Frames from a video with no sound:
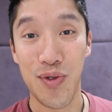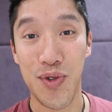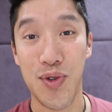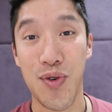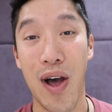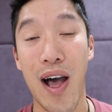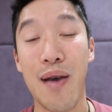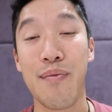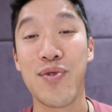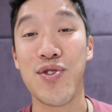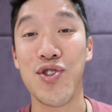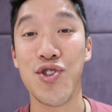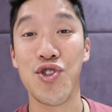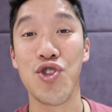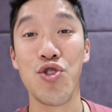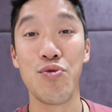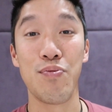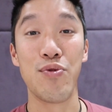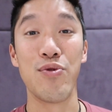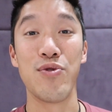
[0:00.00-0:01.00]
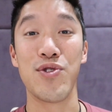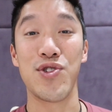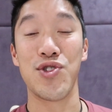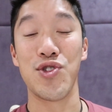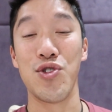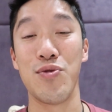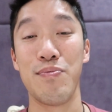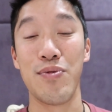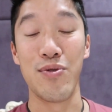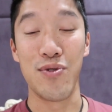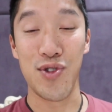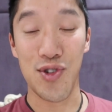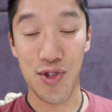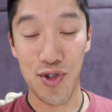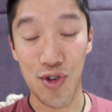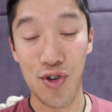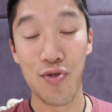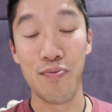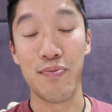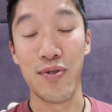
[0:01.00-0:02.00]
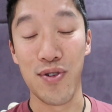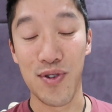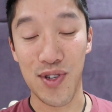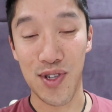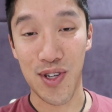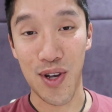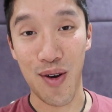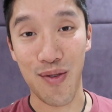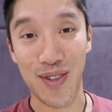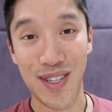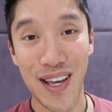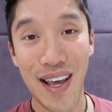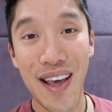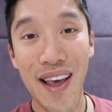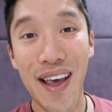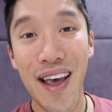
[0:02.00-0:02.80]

so I'm super stoked